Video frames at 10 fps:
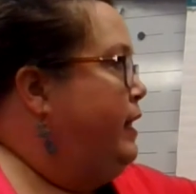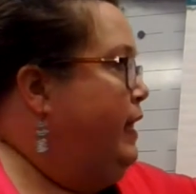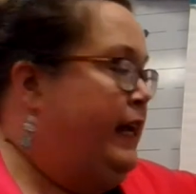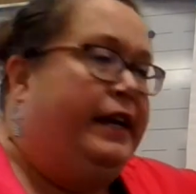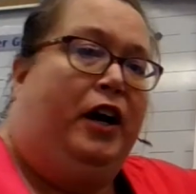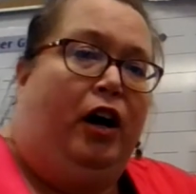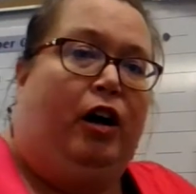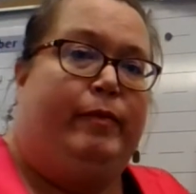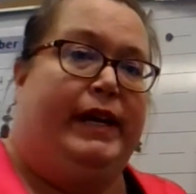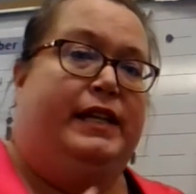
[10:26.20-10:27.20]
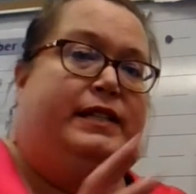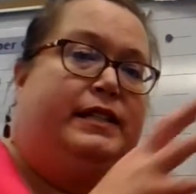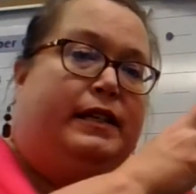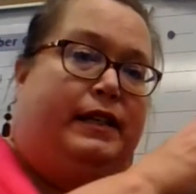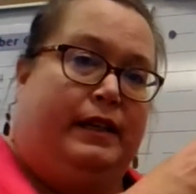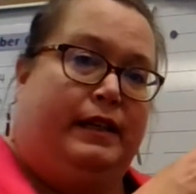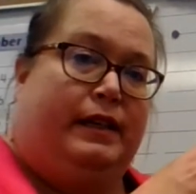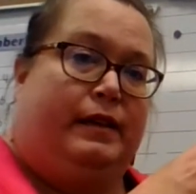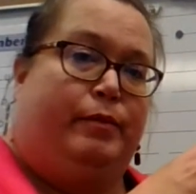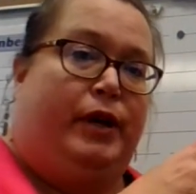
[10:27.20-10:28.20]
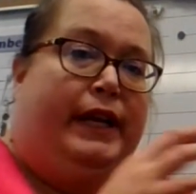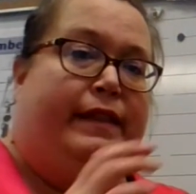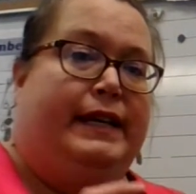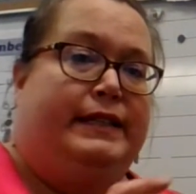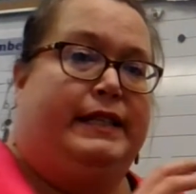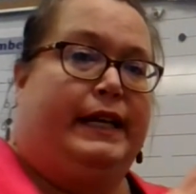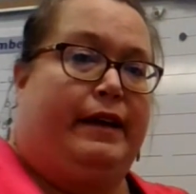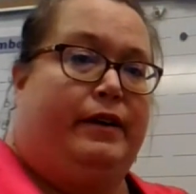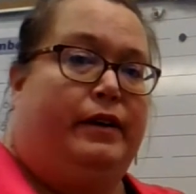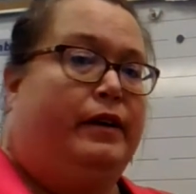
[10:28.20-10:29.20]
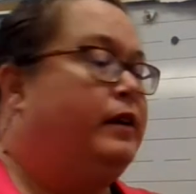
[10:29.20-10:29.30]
In all means putting things together.